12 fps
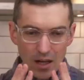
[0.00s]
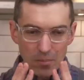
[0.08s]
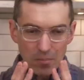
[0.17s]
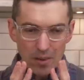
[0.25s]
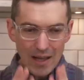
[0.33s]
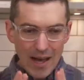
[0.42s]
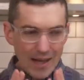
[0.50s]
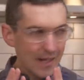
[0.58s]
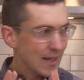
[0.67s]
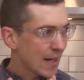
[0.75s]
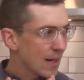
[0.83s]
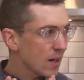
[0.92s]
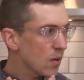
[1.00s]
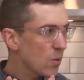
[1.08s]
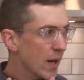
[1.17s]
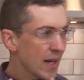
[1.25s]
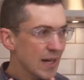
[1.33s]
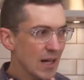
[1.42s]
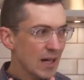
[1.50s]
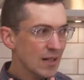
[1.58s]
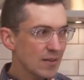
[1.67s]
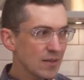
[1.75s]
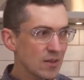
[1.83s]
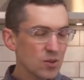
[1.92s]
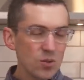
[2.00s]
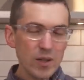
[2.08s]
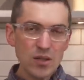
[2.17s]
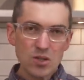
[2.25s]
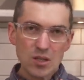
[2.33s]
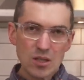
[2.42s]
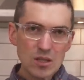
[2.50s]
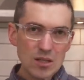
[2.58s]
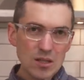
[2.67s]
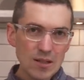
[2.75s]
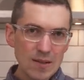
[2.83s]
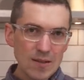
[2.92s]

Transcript: a black caraway kind of situation?